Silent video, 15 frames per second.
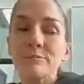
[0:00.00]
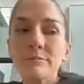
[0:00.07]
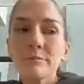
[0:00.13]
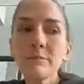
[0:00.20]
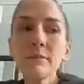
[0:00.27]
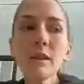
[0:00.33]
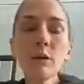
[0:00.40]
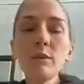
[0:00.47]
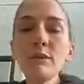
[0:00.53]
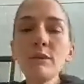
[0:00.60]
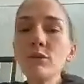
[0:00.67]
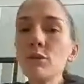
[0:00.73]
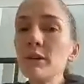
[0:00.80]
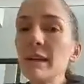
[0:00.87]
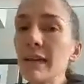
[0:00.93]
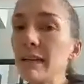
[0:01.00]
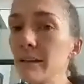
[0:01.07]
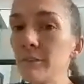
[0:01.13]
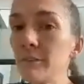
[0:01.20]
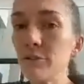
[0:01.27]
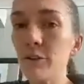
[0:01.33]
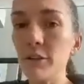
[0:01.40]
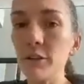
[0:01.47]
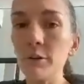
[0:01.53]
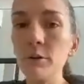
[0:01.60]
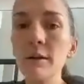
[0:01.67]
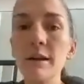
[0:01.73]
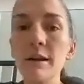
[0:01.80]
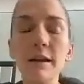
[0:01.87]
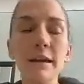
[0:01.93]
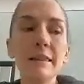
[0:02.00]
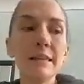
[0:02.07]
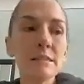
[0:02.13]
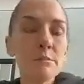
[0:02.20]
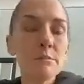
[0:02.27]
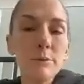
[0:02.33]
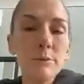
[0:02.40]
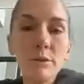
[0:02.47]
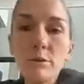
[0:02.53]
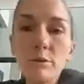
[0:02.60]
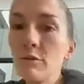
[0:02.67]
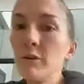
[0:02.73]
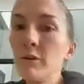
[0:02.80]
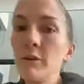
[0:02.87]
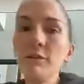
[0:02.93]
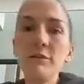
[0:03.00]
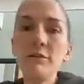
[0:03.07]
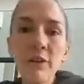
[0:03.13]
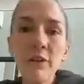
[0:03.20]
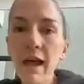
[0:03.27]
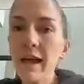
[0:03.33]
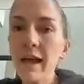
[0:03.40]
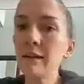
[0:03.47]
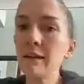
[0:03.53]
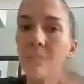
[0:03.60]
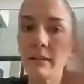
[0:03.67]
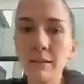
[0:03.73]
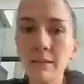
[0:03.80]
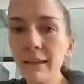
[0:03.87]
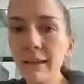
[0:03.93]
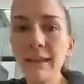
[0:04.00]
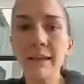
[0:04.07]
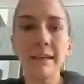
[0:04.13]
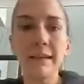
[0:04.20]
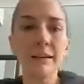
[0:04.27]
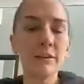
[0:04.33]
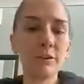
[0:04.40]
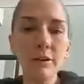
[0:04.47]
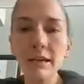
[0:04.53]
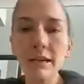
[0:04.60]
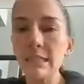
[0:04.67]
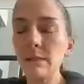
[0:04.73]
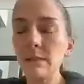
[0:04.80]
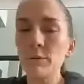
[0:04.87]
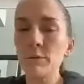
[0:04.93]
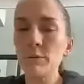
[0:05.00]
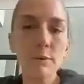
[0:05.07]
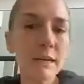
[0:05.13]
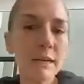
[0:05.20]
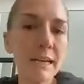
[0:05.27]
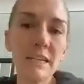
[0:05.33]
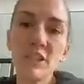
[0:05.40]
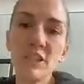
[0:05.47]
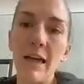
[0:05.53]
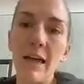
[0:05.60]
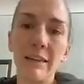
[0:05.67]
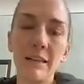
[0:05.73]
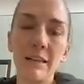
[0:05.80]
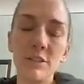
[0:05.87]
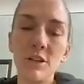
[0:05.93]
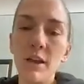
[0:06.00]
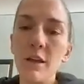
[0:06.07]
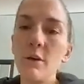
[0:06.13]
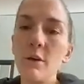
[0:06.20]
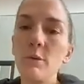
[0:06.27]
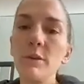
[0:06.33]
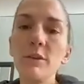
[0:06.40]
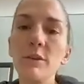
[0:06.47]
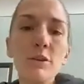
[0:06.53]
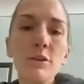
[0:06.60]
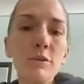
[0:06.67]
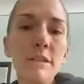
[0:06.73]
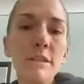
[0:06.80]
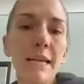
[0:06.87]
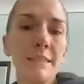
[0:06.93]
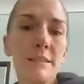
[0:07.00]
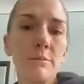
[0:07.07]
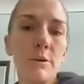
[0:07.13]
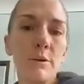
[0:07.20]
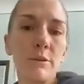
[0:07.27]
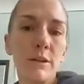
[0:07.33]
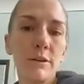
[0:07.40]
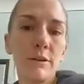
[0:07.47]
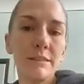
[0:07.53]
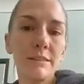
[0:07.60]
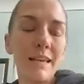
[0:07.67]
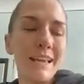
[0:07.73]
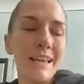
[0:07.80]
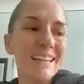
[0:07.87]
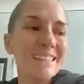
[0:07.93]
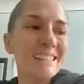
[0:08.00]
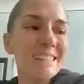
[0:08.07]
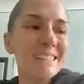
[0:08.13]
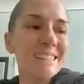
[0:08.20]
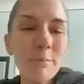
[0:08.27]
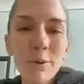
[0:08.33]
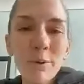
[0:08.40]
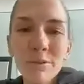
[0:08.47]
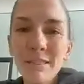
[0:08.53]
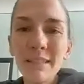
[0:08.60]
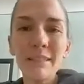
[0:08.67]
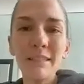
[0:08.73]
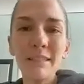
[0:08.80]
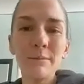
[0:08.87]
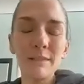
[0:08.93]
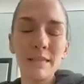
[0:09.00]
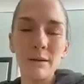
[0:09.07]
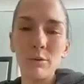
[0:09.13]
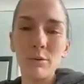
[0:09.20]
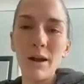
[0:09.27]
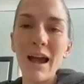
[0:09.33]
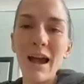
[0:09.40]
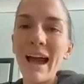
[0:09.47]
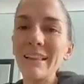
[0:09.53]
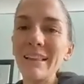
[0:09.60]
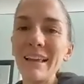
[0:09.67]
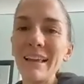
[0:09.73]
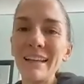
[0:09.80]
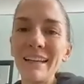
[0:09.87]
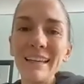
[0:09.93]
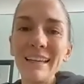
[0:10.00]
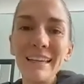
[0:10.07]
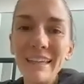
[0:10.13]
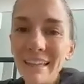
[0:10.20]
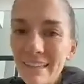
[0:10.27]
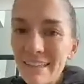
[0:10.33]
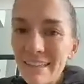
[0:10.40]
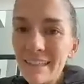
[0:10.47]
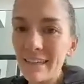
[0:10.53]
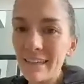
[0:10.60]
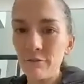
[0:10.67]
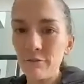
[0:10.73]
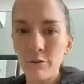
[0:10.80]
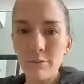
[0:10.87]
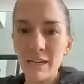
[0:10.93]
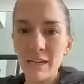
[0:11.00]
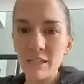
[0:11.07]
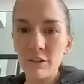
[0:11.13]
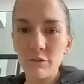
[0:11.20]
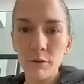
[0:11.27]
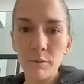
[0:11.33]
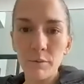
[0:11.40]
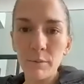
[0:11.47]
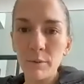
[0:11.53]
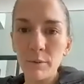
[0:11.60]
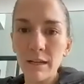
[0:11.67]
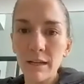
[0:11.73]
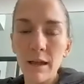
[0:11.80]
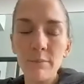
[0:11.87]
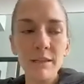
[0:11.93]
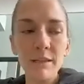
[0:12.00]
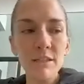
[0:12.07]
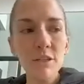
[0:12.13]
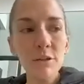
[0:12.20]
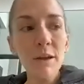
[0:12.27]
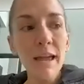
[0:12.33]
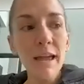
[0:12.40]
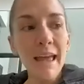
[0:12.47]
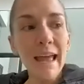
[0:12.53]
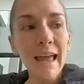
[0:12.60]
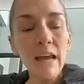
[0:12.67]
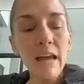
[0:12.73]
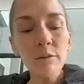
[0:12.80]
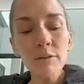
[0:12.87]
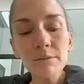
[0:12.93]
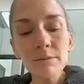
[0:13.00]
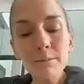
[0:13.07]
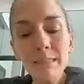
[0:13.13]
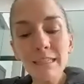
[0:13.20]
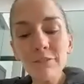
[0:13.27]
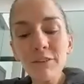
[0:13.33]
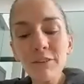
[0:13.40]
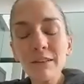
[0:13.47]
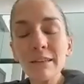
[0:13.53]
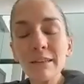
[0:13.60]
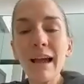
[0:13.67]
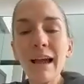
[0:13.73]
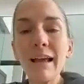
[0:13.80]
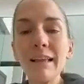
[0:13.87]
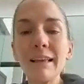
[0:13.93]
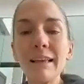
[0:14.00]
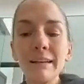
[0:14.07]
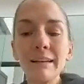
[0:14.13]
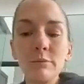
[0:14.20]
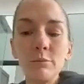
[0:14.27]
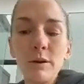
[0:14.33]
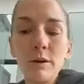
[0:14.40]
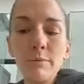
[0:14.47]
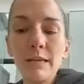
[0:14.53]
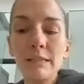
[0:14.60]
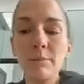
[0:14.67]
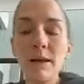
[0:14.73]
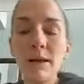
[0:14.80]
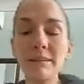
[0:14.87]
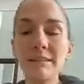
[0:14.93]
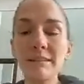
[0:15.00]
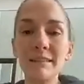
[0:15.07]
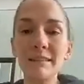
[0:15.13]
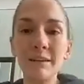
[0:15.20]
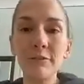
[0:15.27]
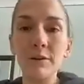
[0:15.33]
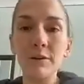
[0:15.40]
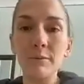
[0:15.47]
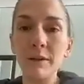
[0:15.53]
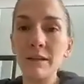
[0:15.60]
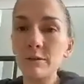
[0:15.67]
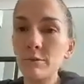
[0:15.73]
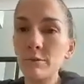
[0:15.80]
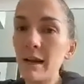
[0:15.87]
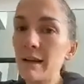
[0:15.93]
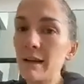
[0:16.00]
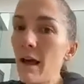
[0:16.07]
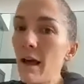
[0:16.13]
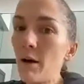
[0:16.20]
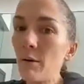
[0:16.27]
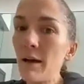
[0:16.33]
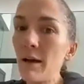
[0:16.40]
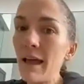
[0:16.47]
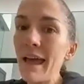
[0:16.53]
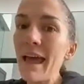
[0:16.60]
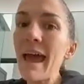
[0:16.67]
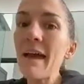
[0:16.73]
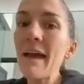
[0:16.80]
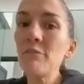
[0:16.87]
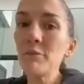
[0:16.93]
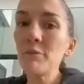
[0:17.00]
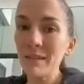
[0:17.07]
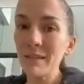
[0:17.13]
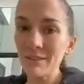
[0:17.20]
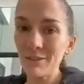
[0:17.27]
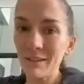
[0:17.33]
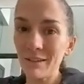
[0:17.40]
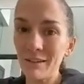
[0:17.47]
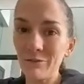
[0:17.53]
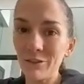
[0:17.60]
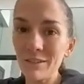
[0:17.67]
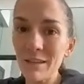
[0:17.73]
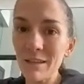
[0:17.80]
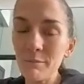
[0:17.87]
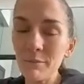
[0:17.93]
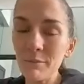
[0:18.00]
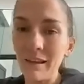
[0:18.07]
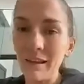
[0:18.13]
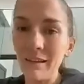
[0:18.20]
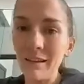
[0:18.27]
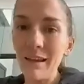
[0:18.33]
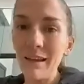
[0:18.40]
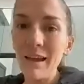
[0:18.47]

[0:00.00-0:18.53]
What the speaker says: We've created for you this beautiful, fun, clean, crisp 3-day challenge with the new testimonials, simple systems that we're highlighting, easy information for people to come into. And we specifically highlighted what makes Plexus different, because right now, everybody's looking for something.